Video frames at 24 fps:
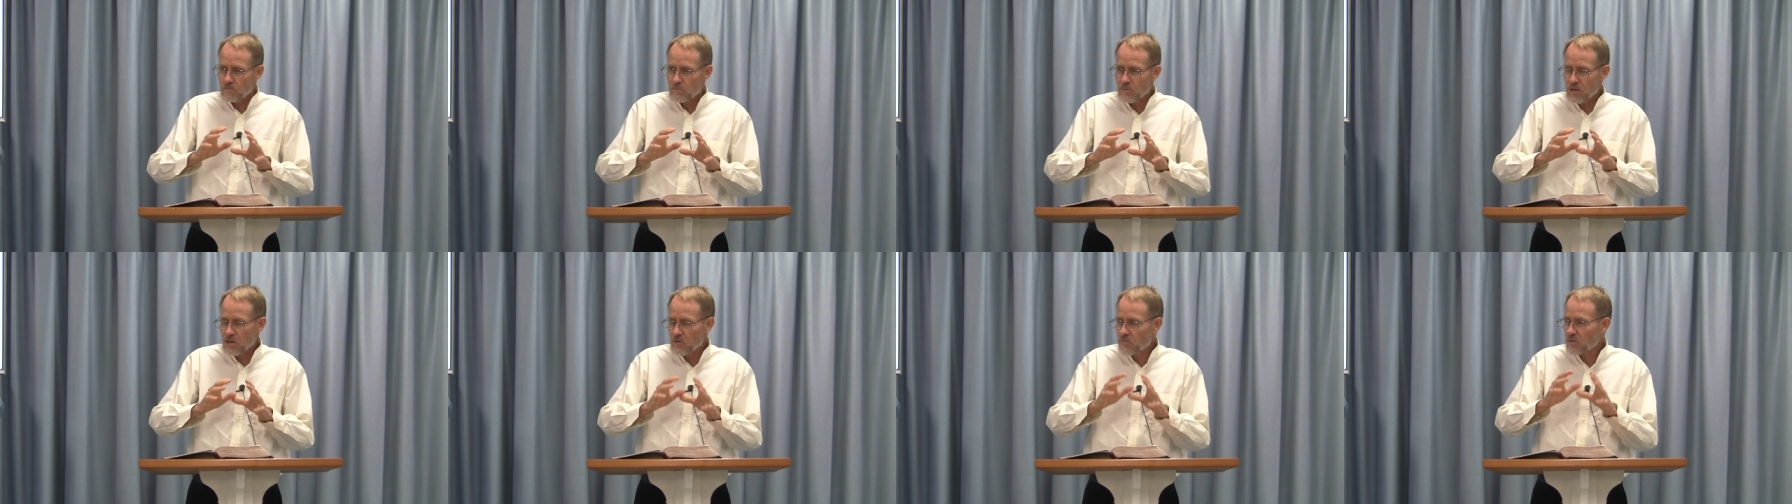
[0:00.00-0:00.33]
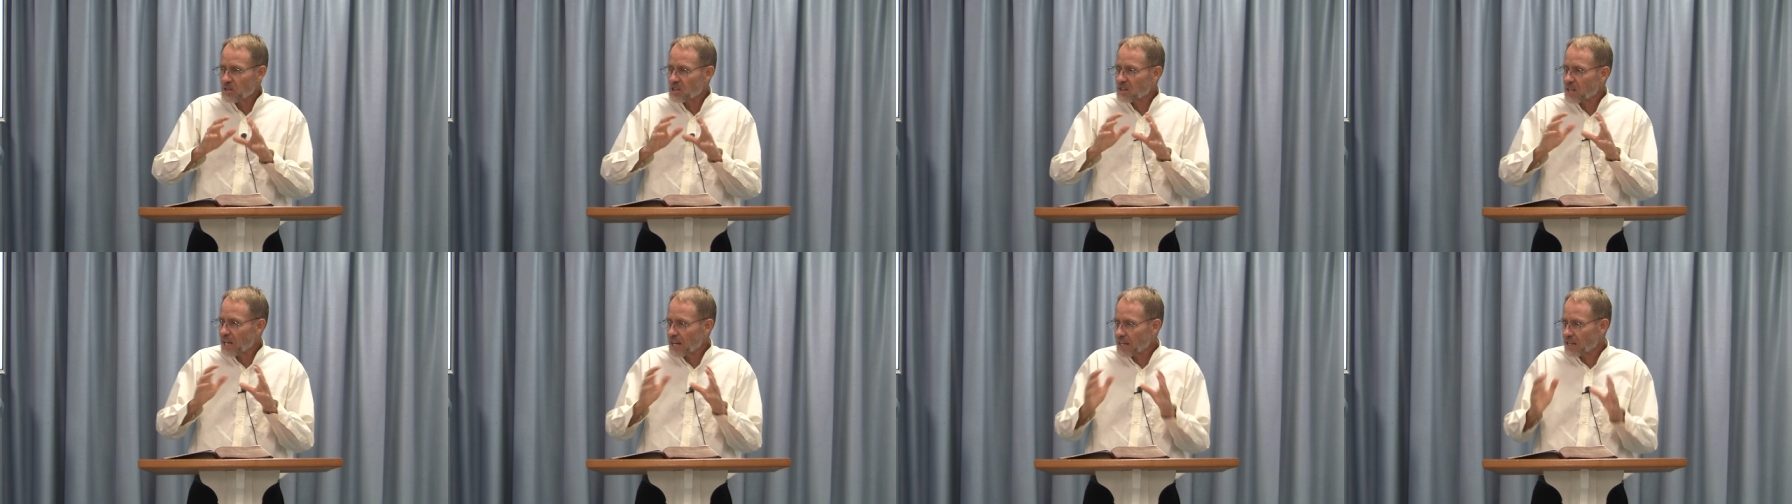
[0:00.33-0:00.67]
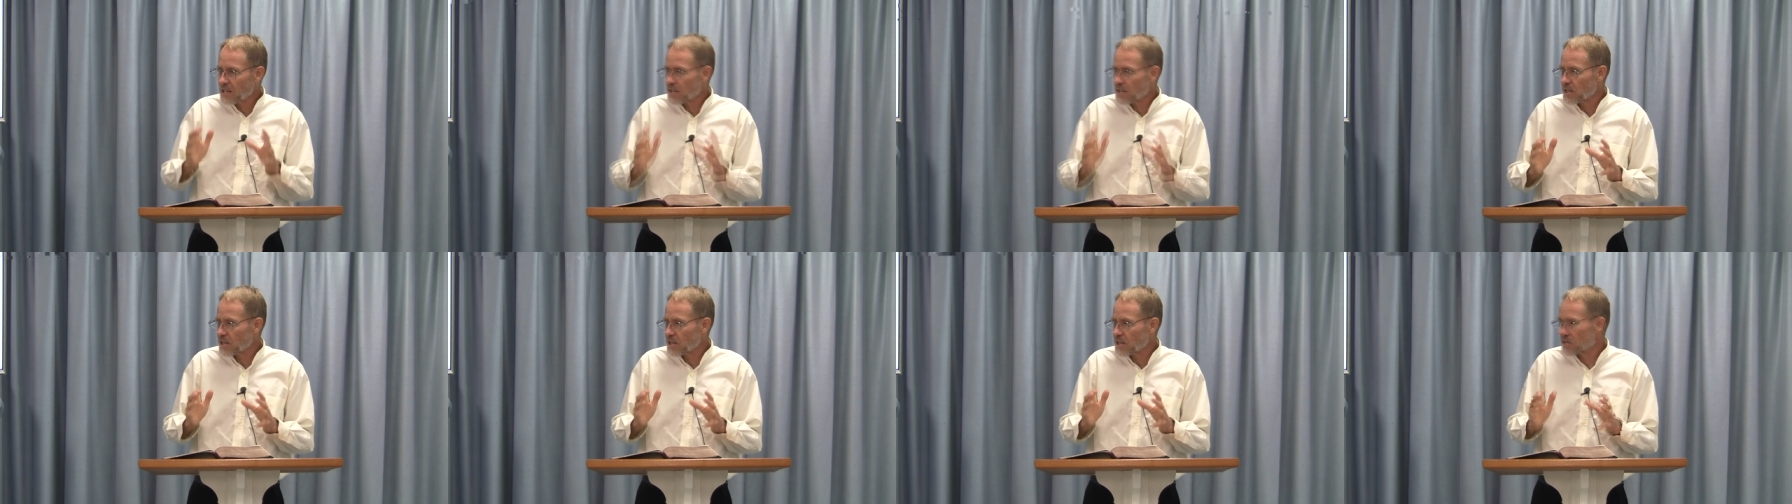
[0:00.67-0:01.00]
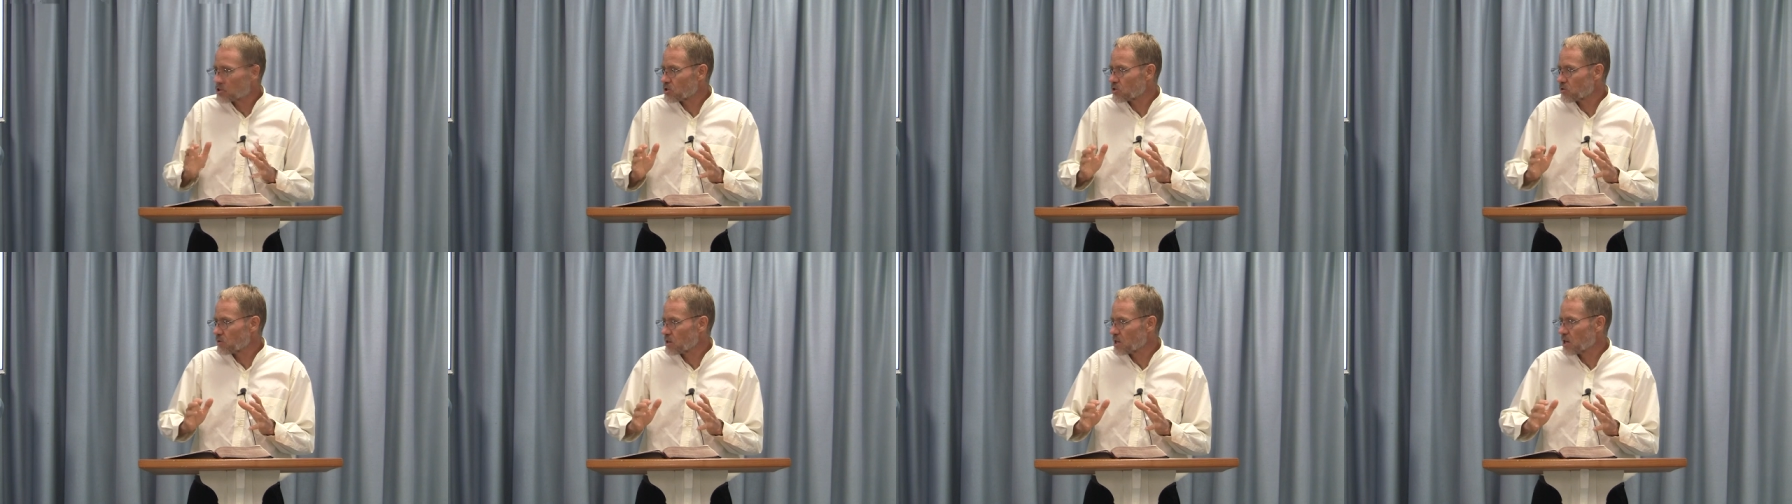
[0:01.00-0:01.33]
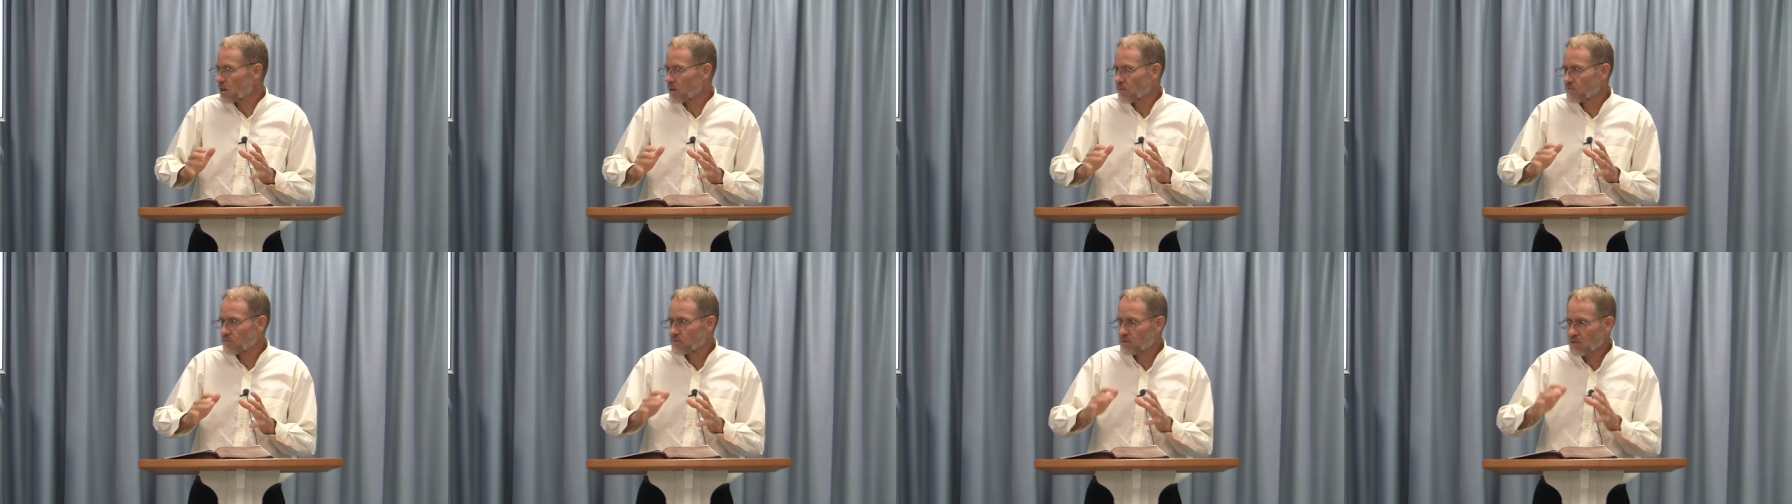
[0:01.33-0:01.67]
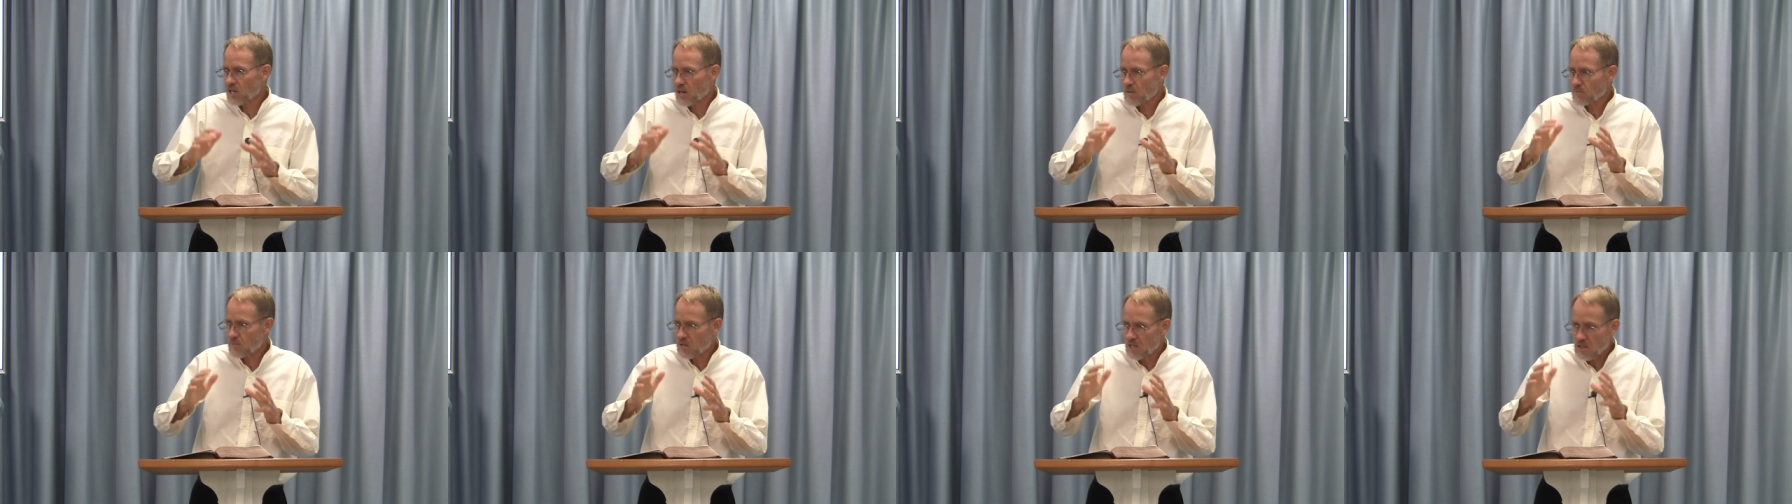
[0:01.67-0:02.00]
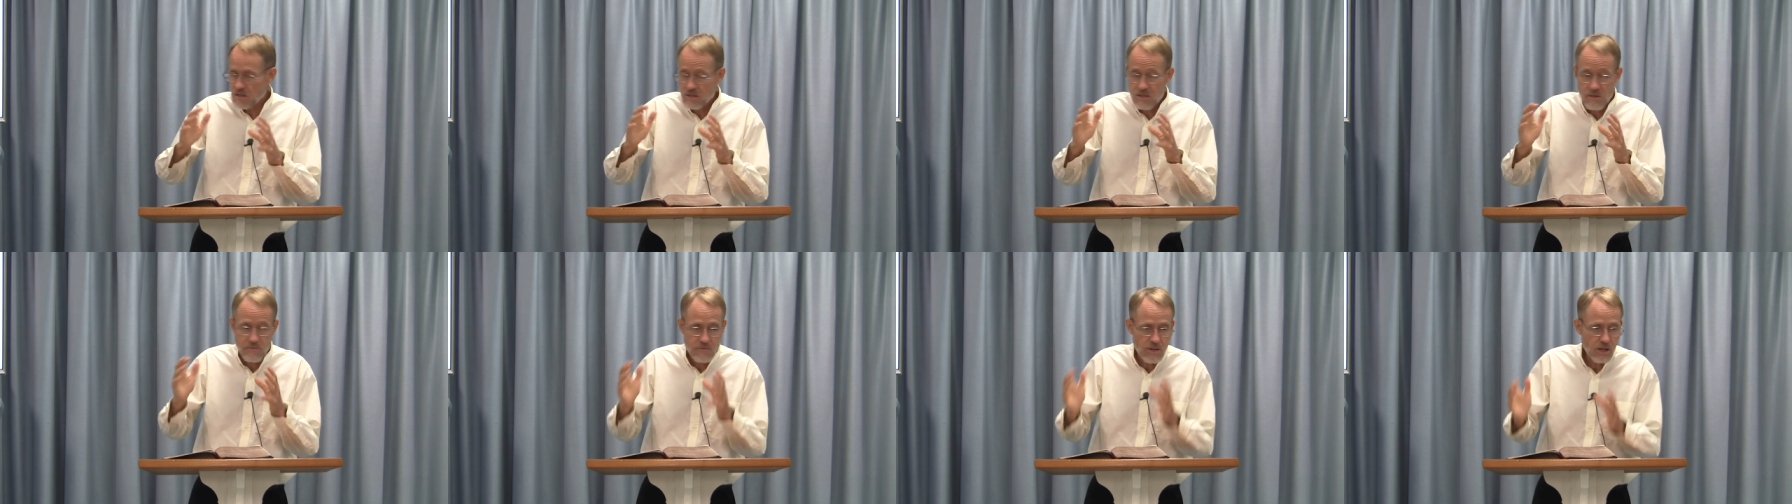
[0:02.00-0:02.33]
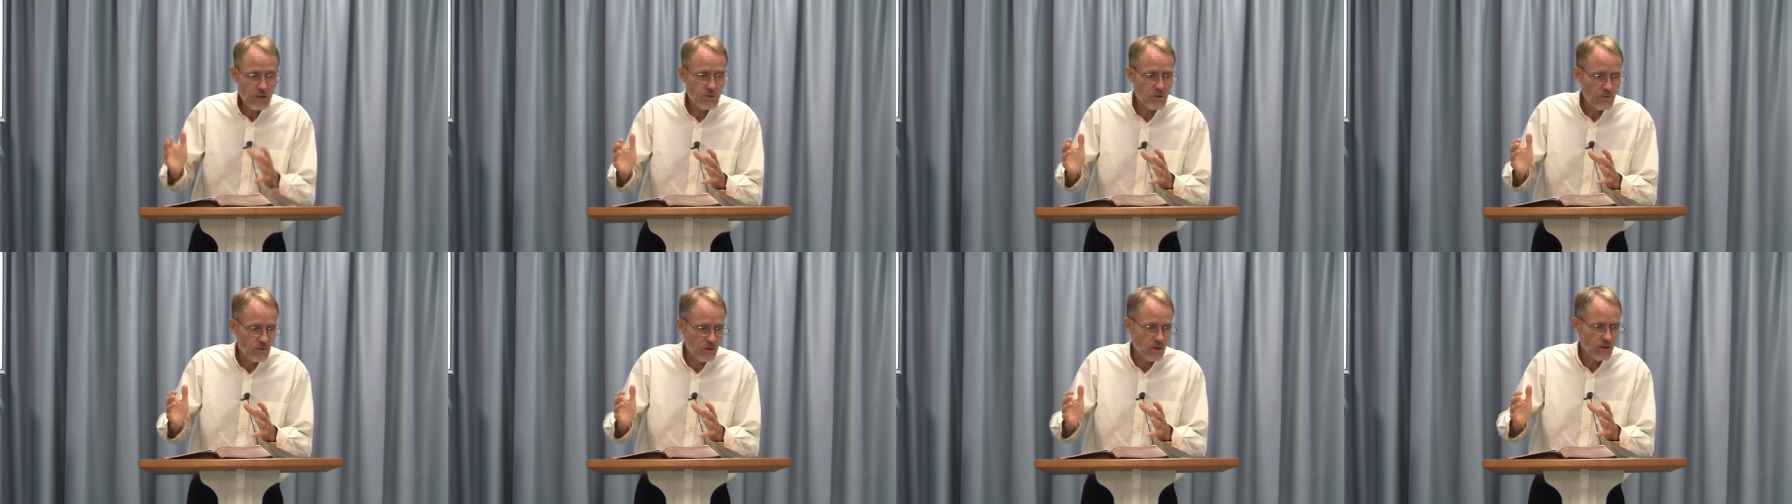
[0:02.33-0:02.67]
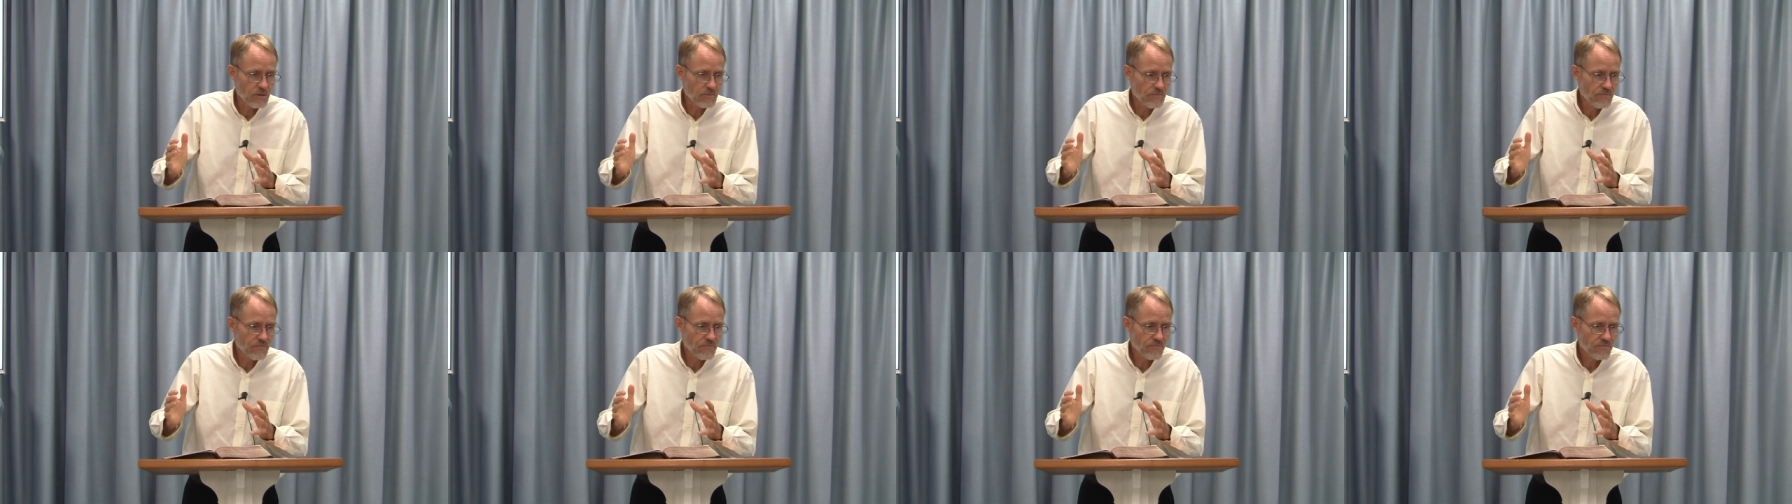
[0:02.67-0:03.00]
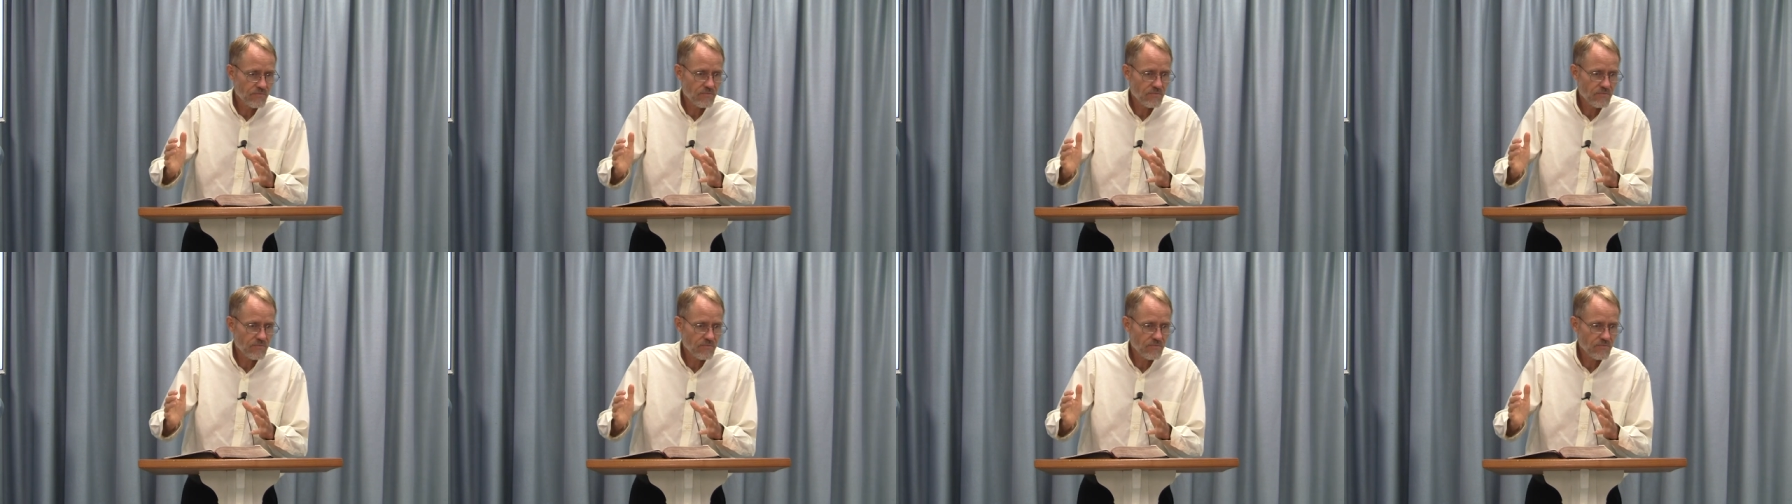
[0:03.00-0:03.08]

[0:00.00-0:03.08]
be relating the history of some individual